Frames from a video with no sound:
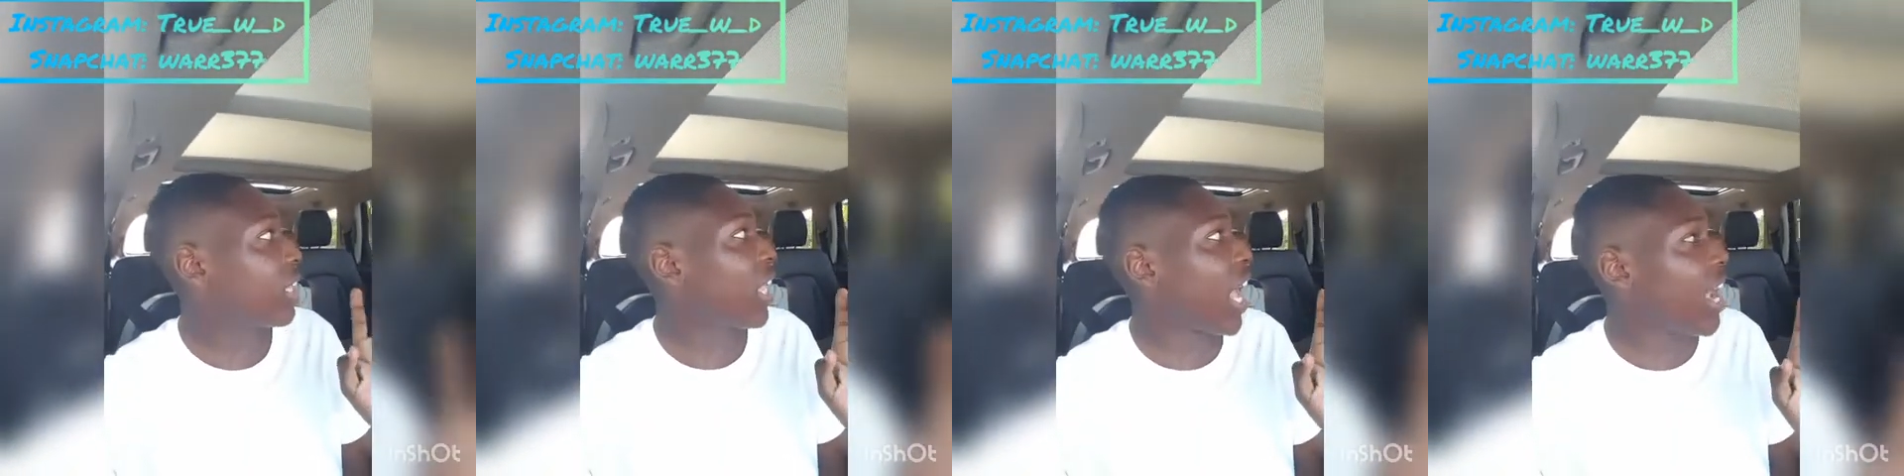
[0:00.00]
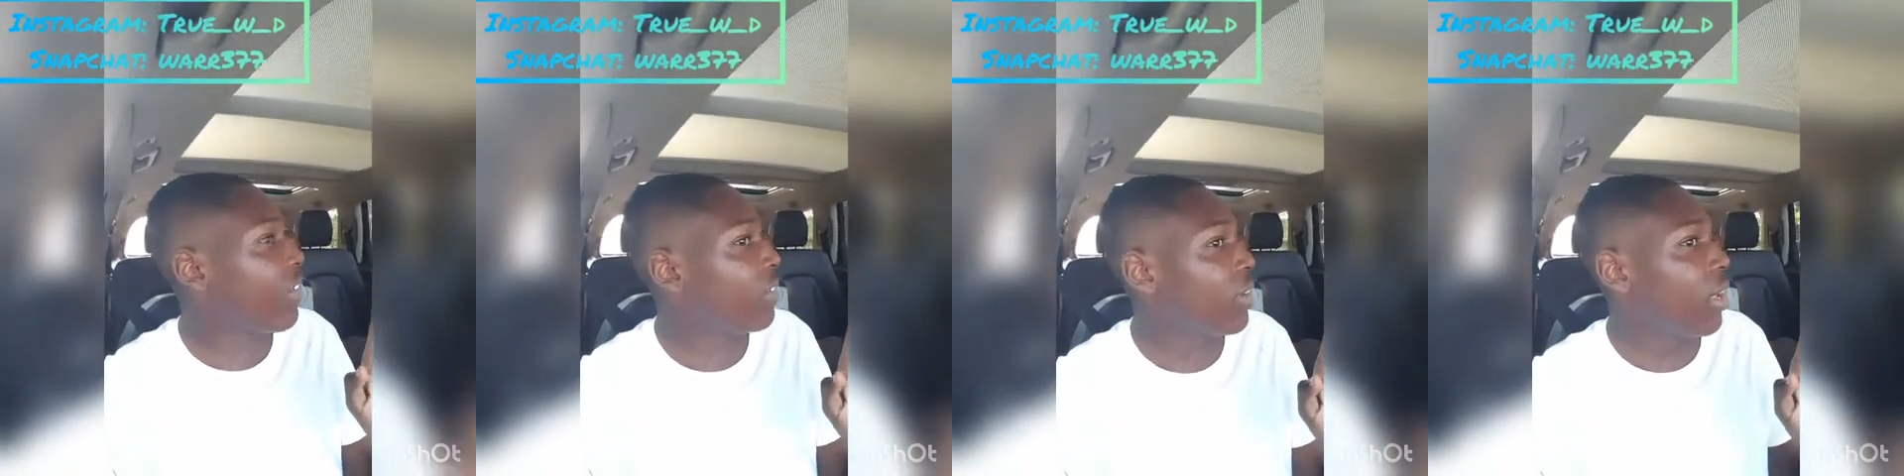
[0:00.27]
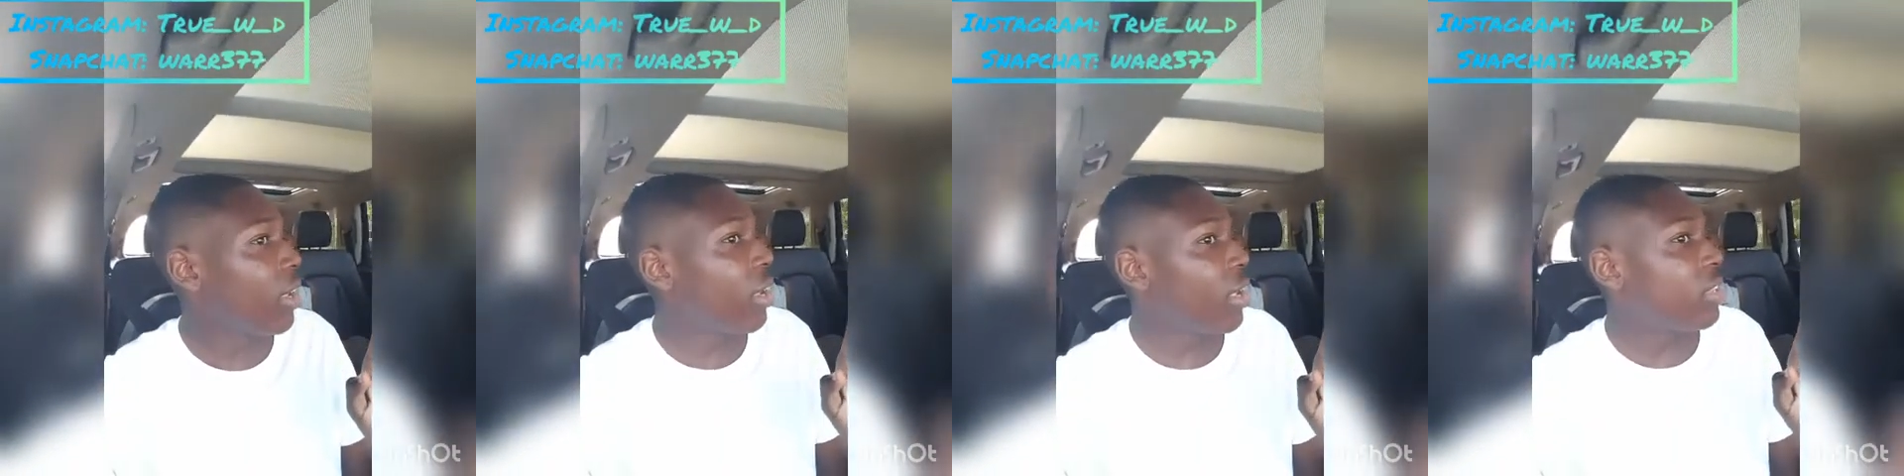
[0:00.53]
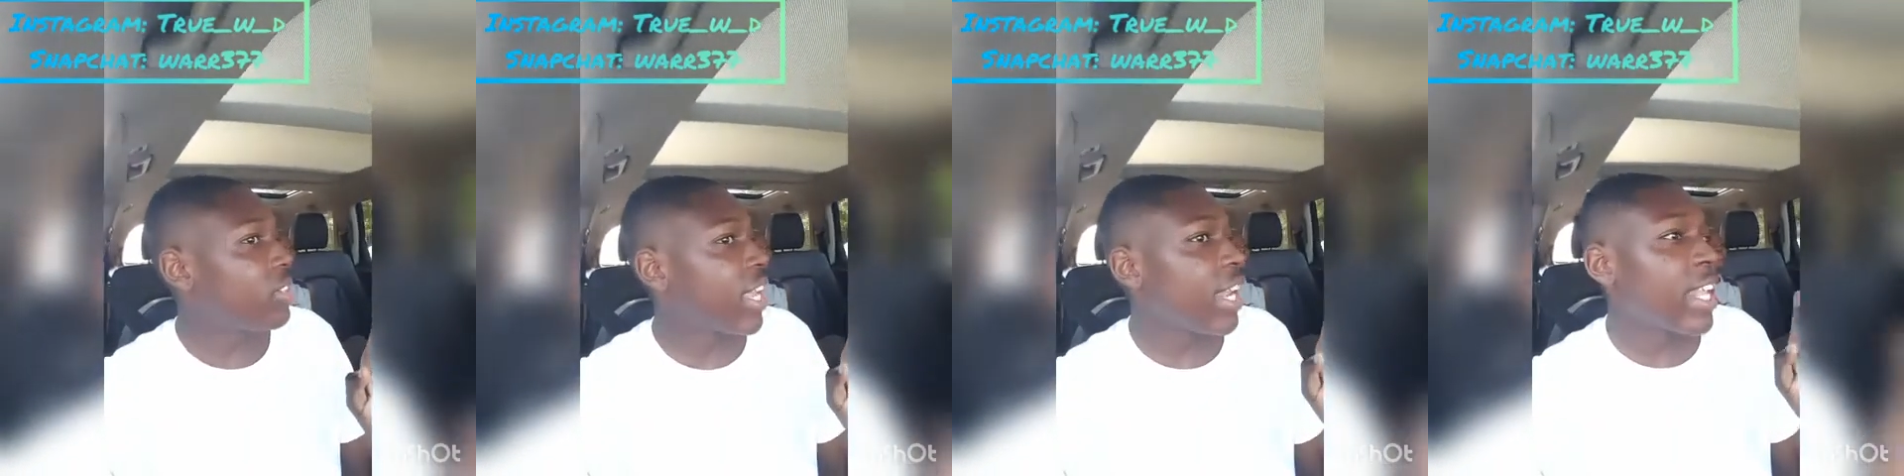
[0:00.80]
life,
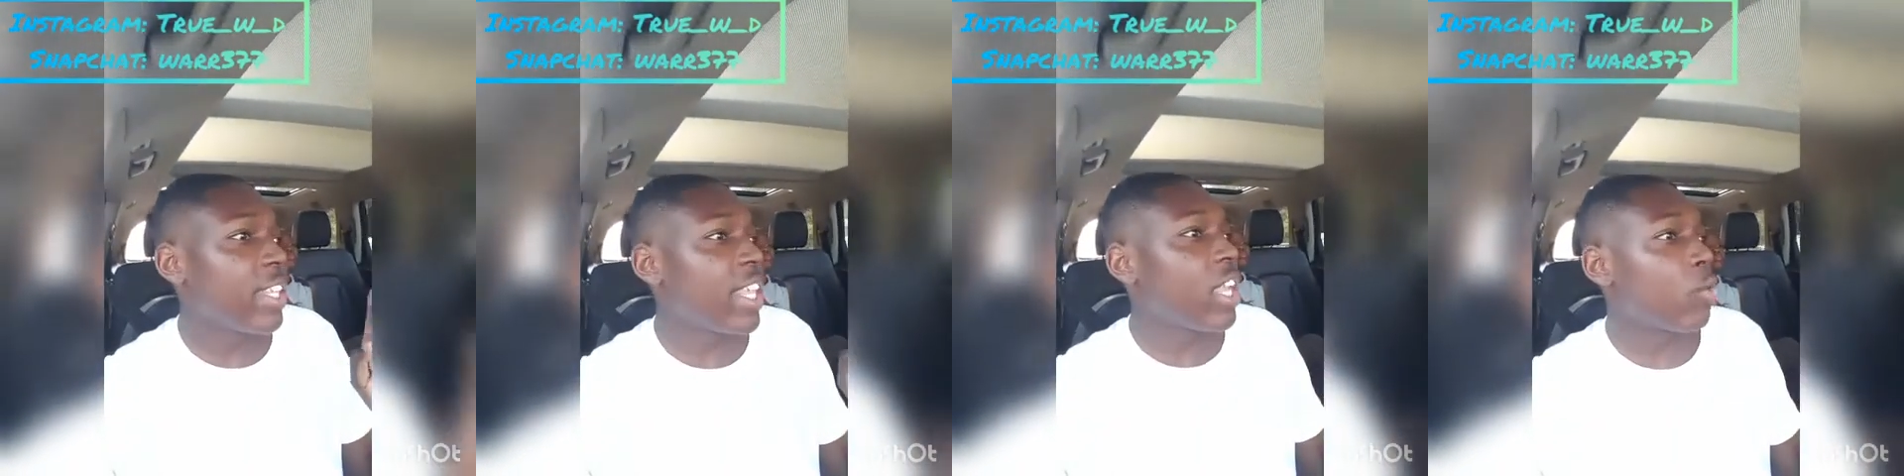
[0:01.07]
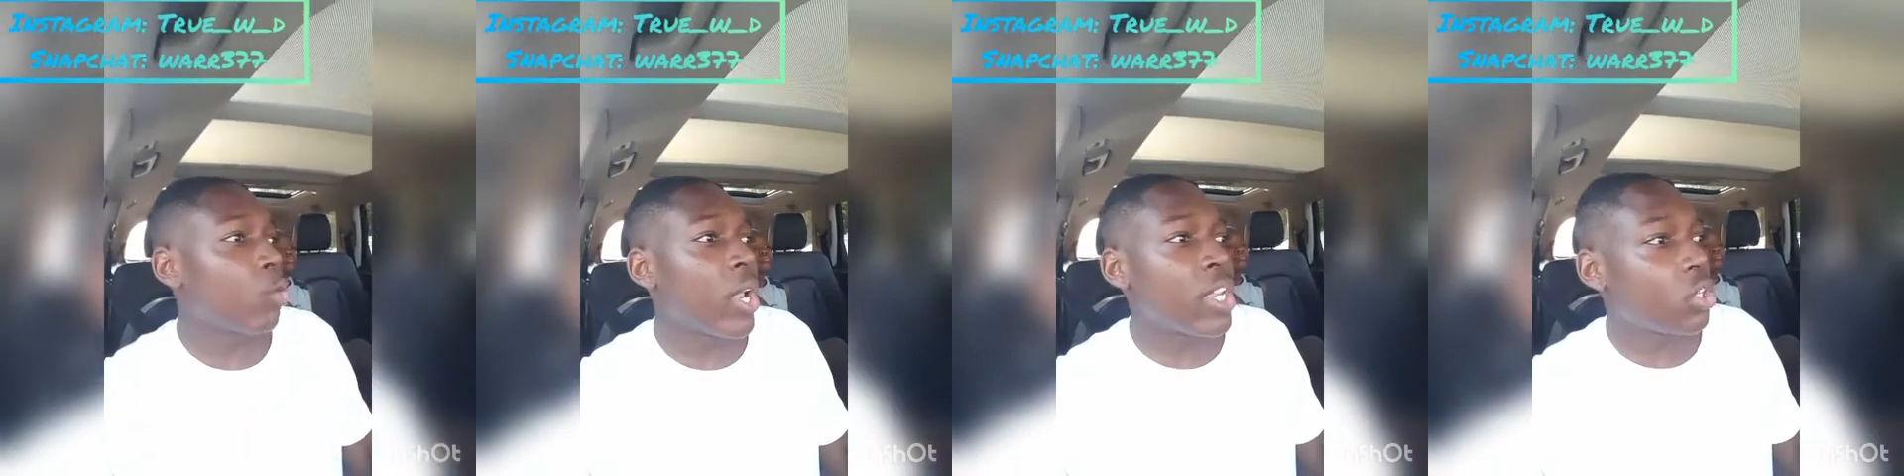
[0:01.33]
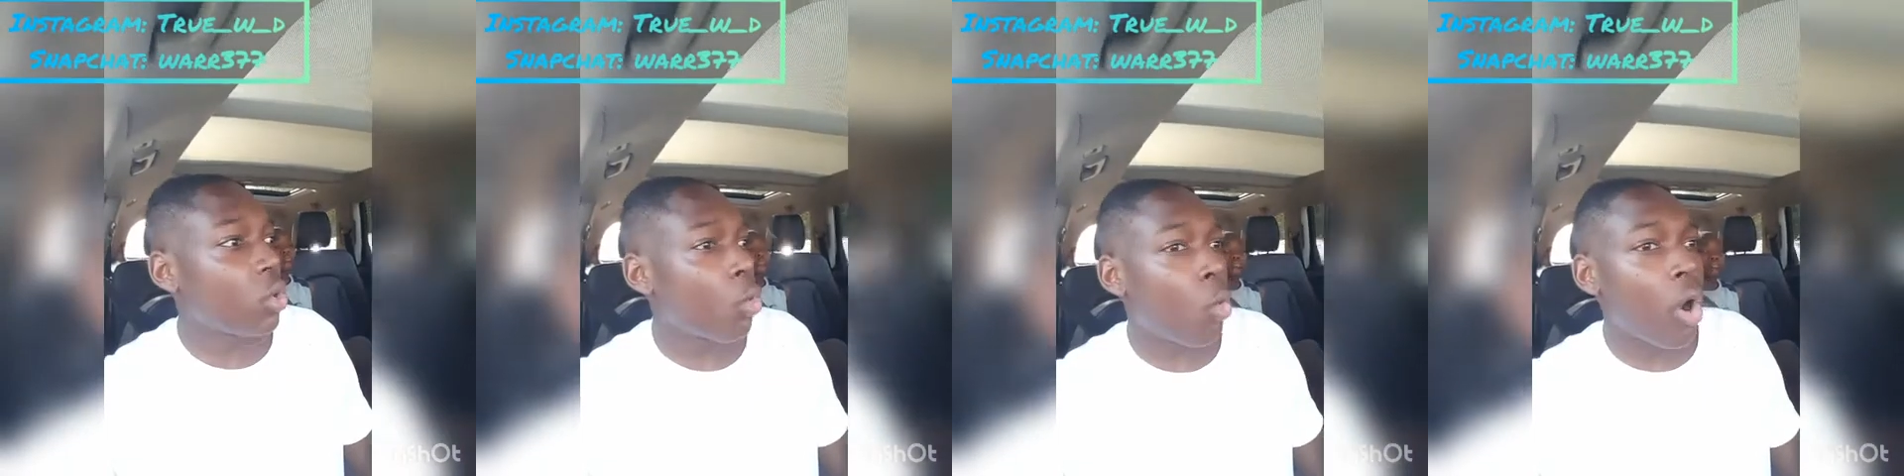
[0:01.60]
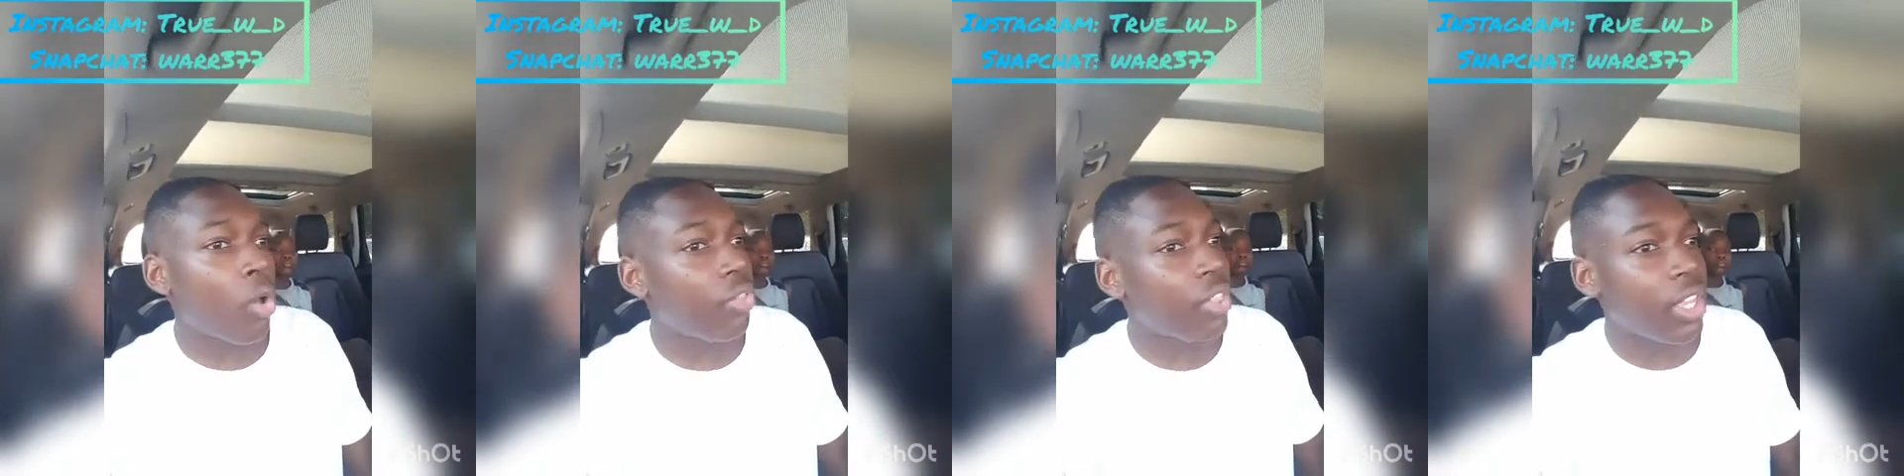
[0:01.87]
saying that they rich or
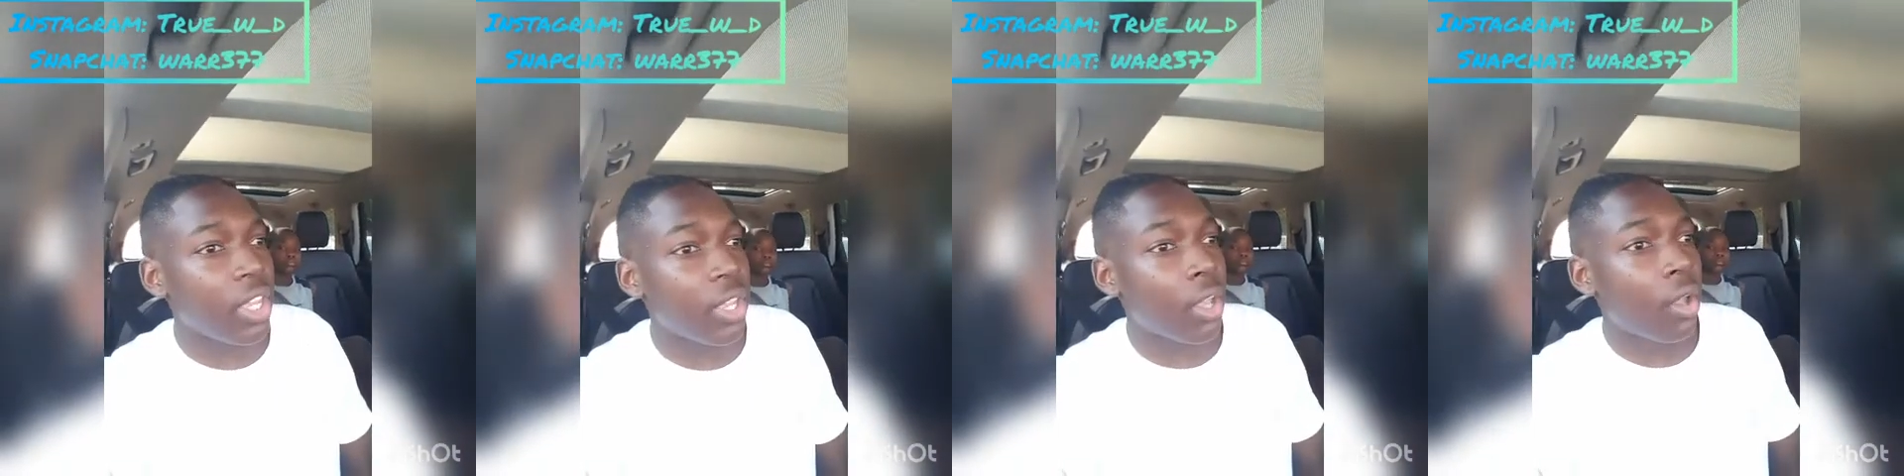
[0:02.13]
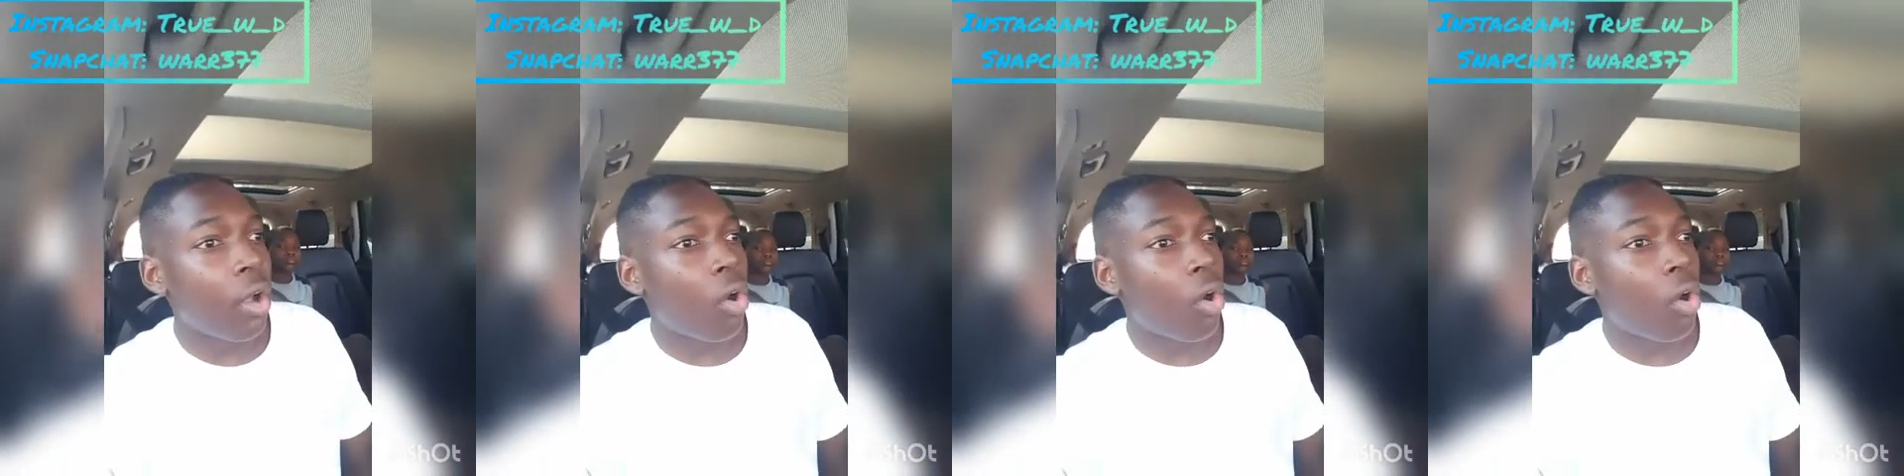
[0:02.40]
wealthy